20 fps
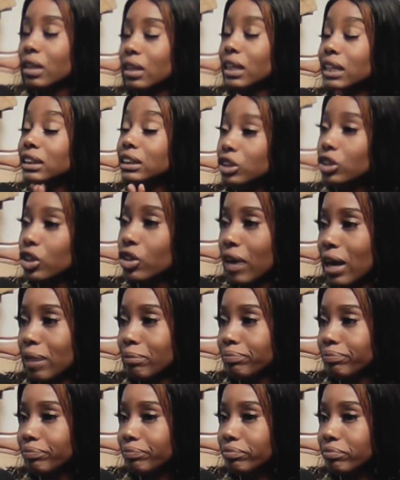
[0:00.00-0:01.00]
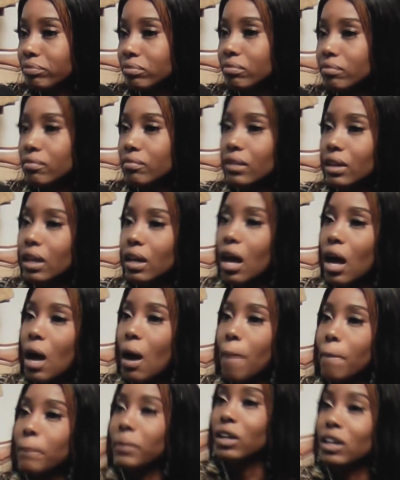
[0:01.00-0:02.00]
Instagram
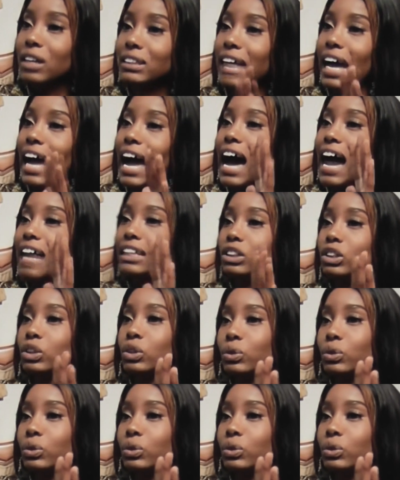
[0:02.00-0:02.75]
because I had